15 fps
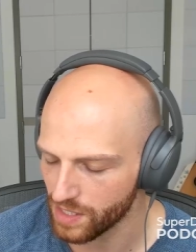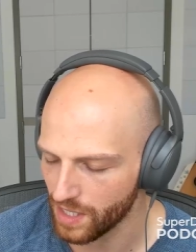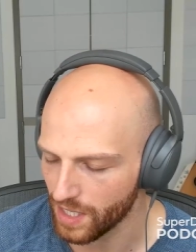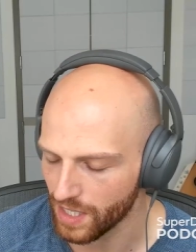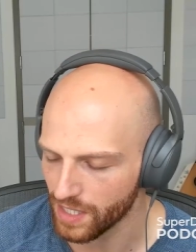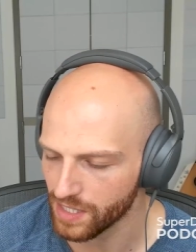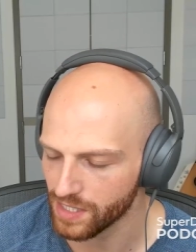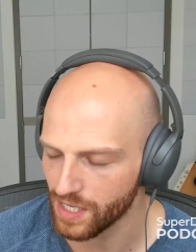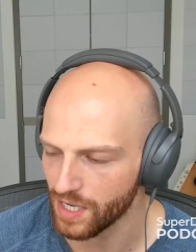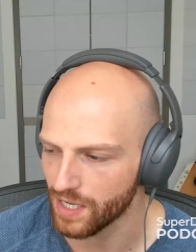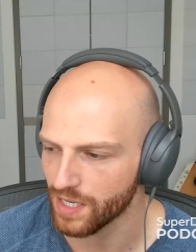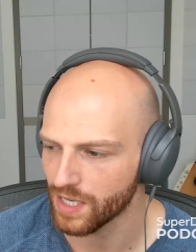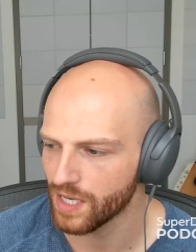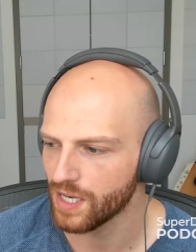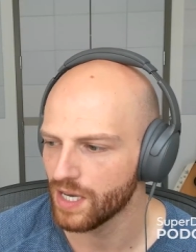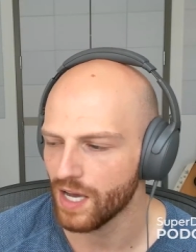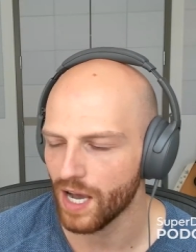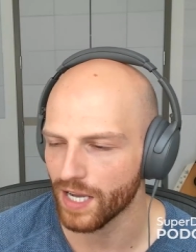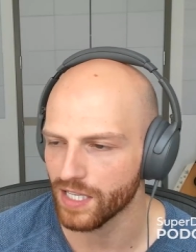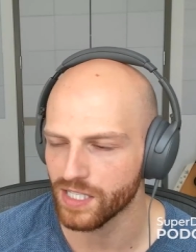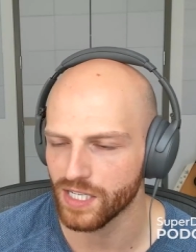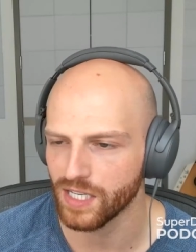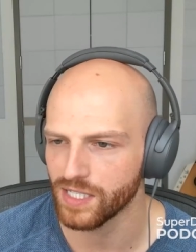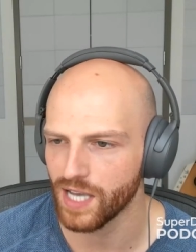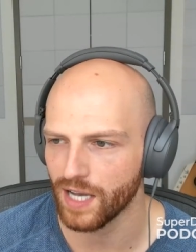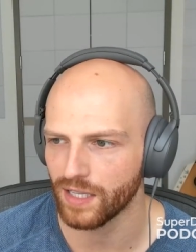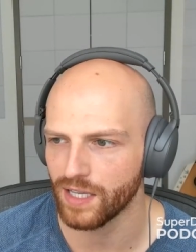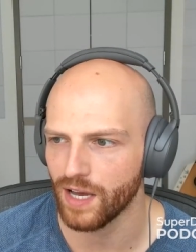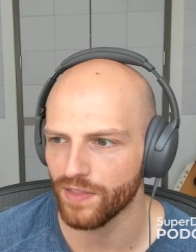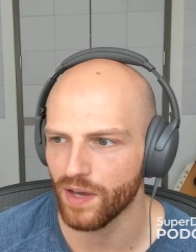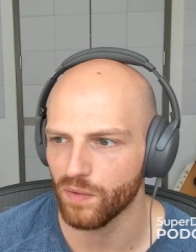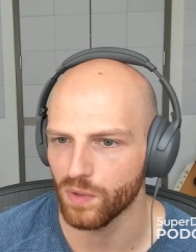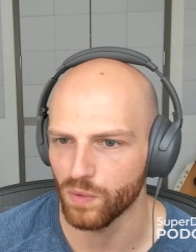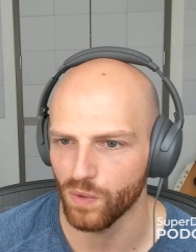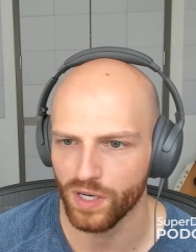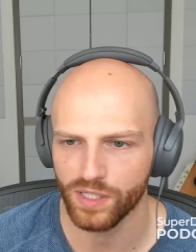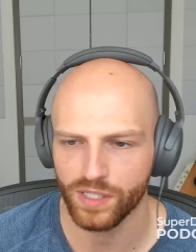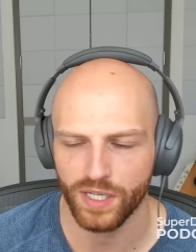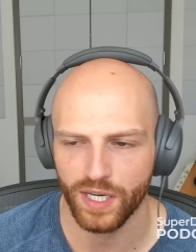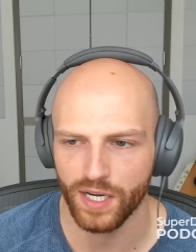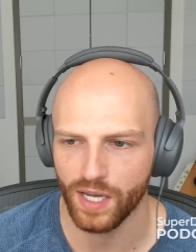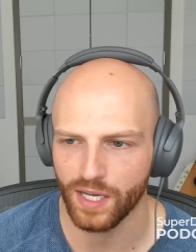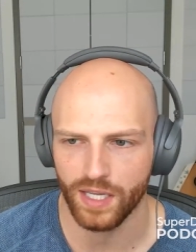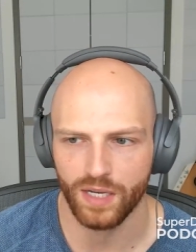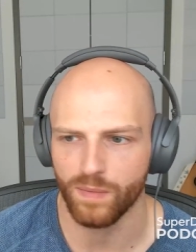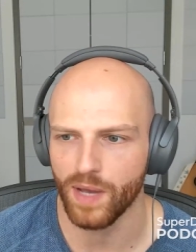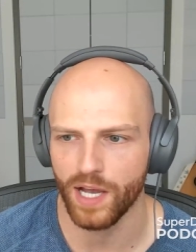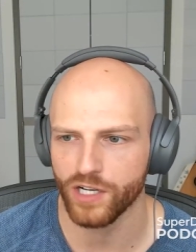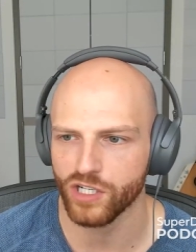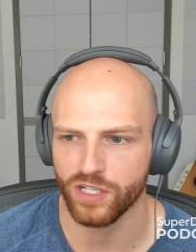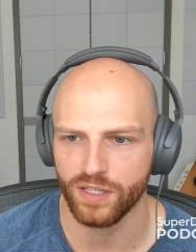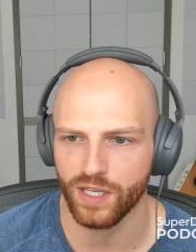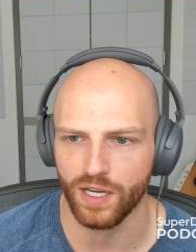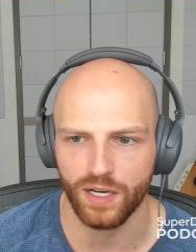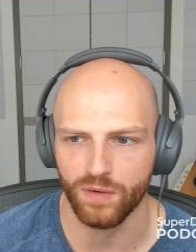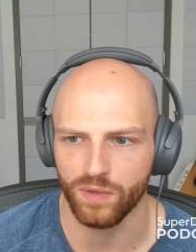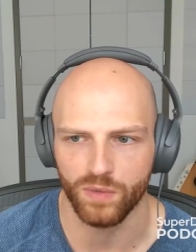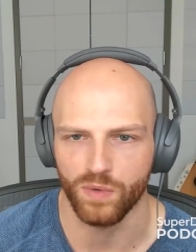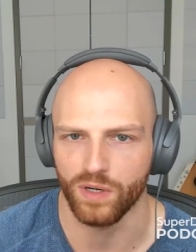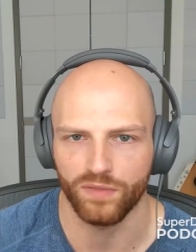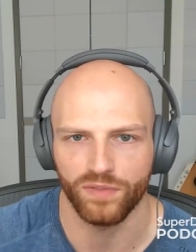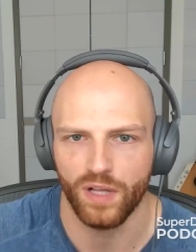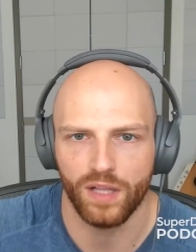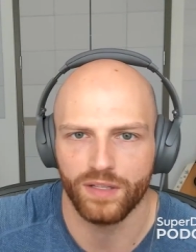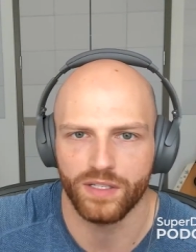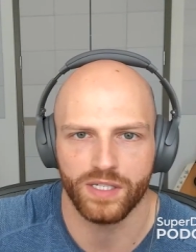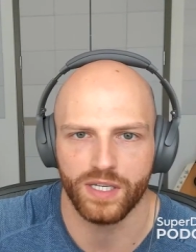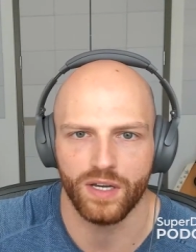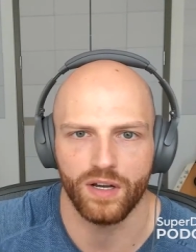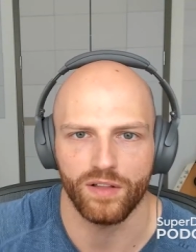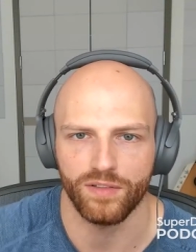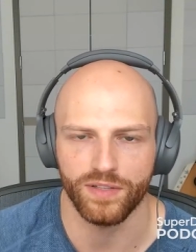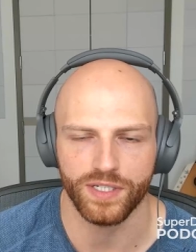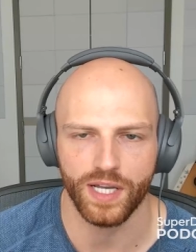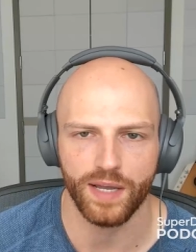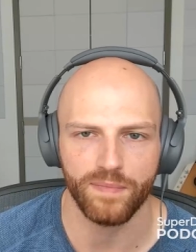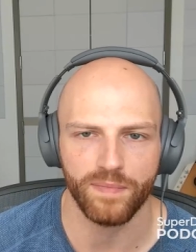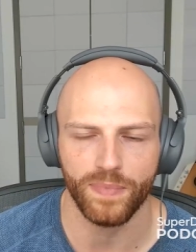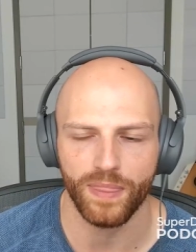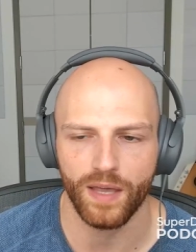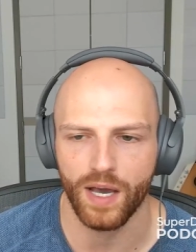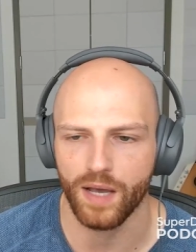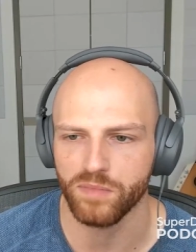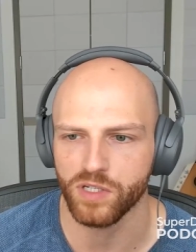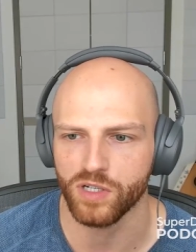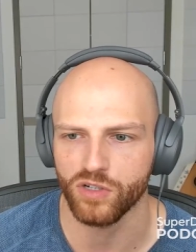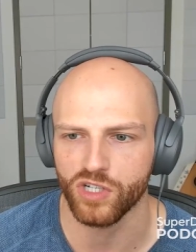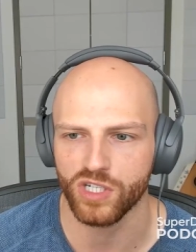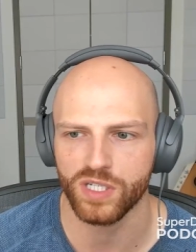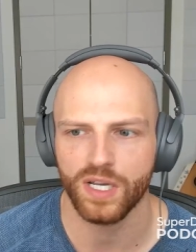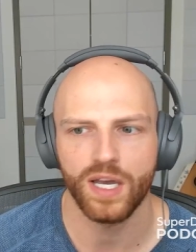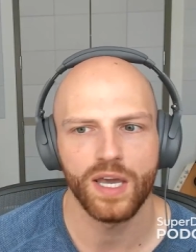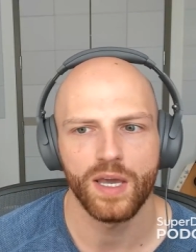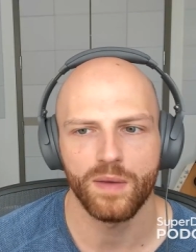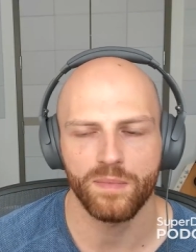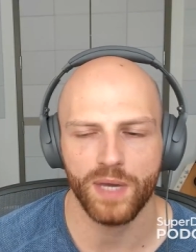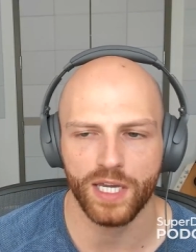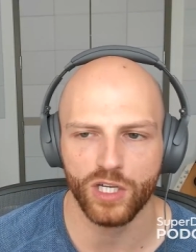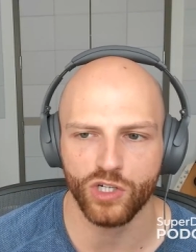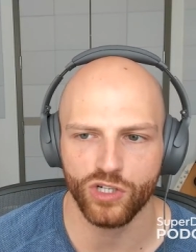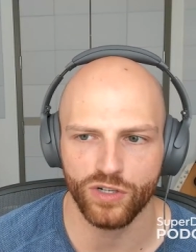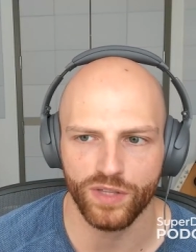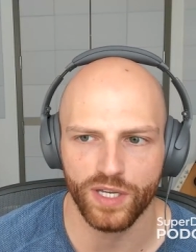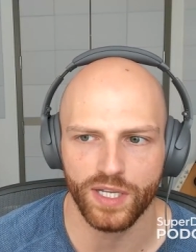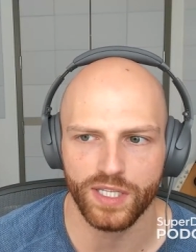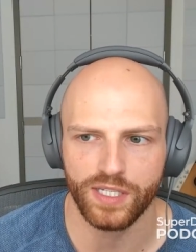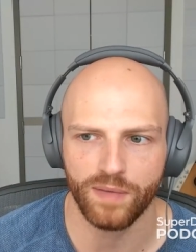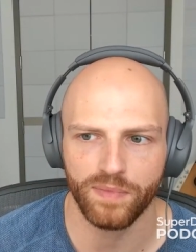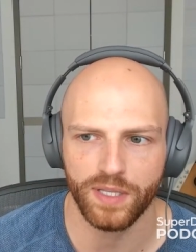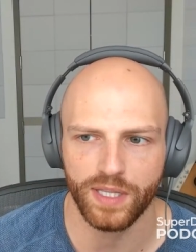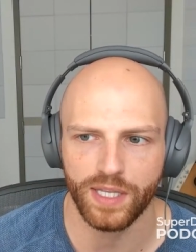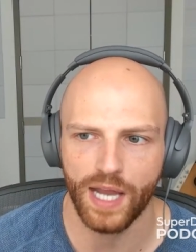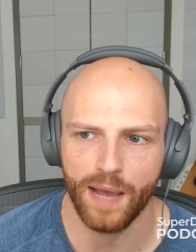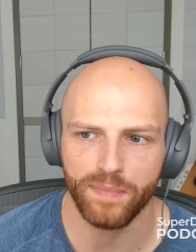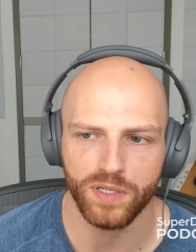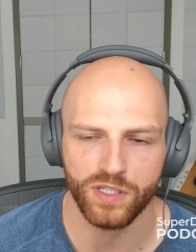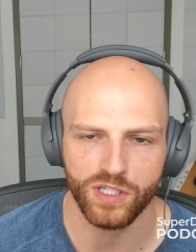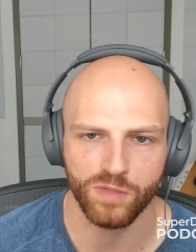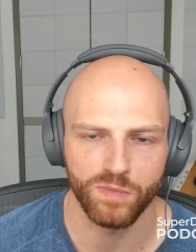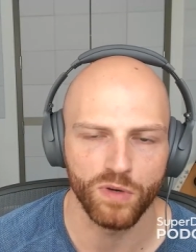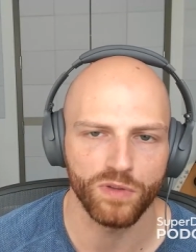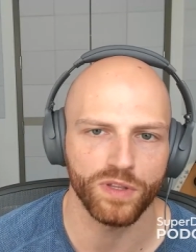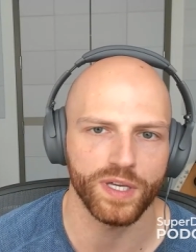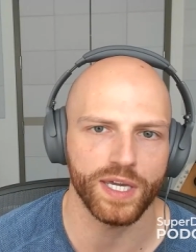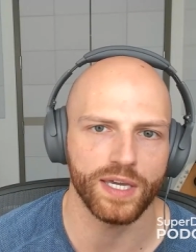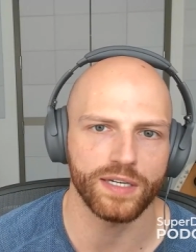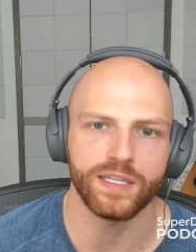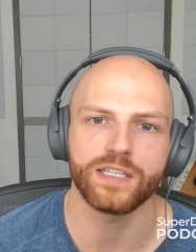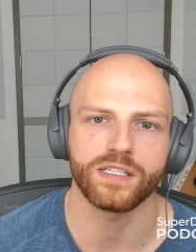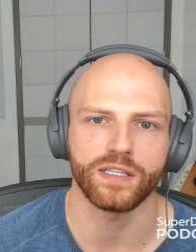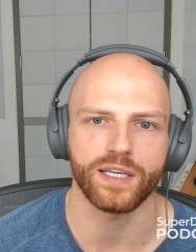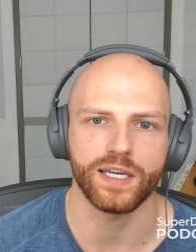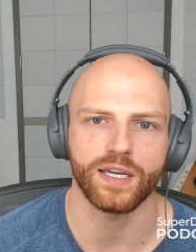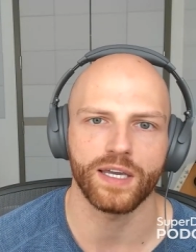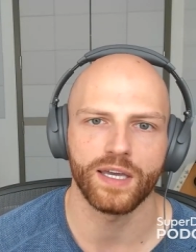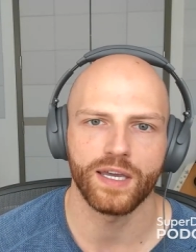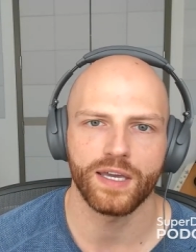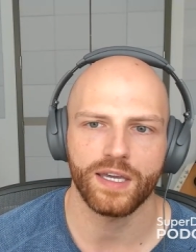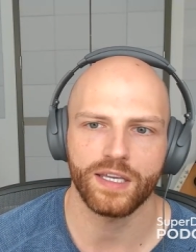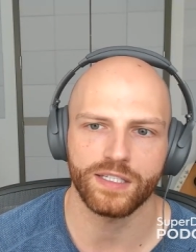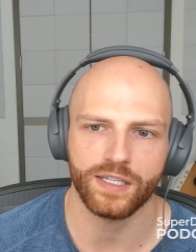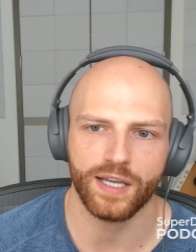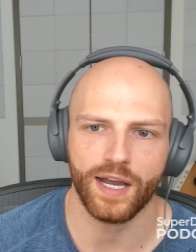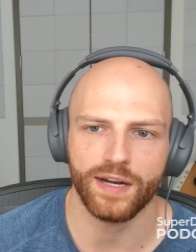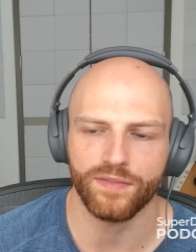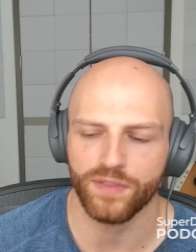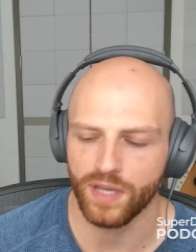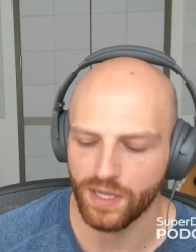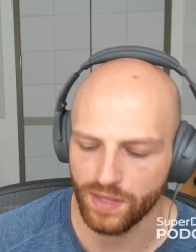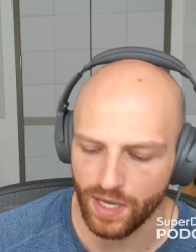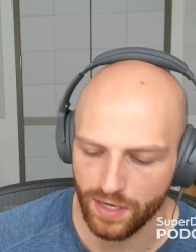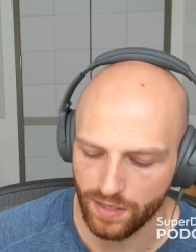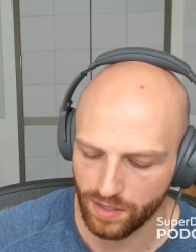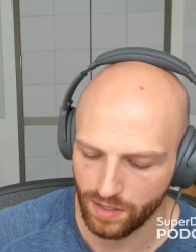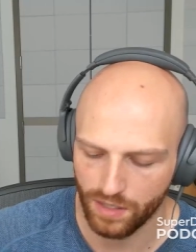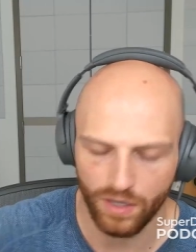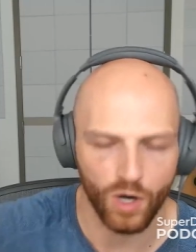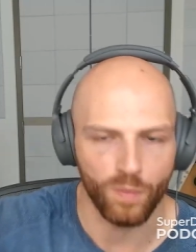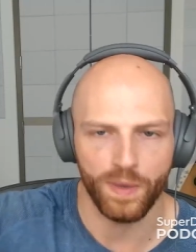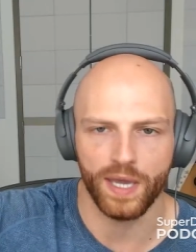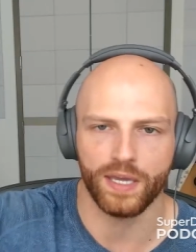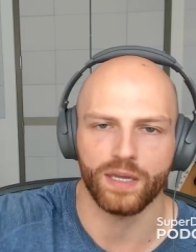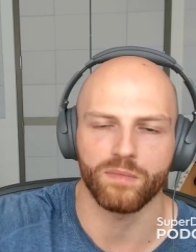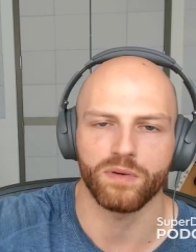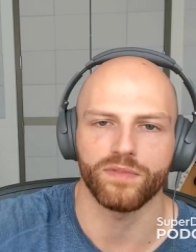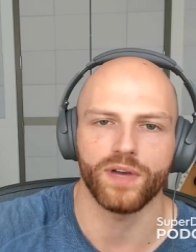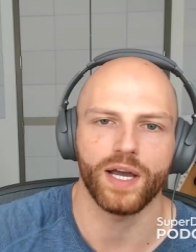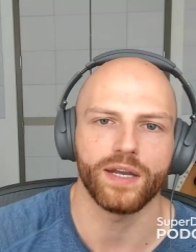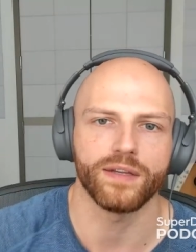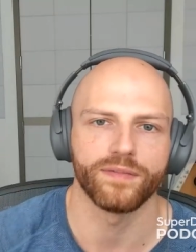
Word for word: Like it's, uh, I can see exactly how that would work, and I can imagine that it would work flawlessly all the time. Um, so just making sure that it's something that happens smoothly and easily is the kind of thing that Opaque can provide.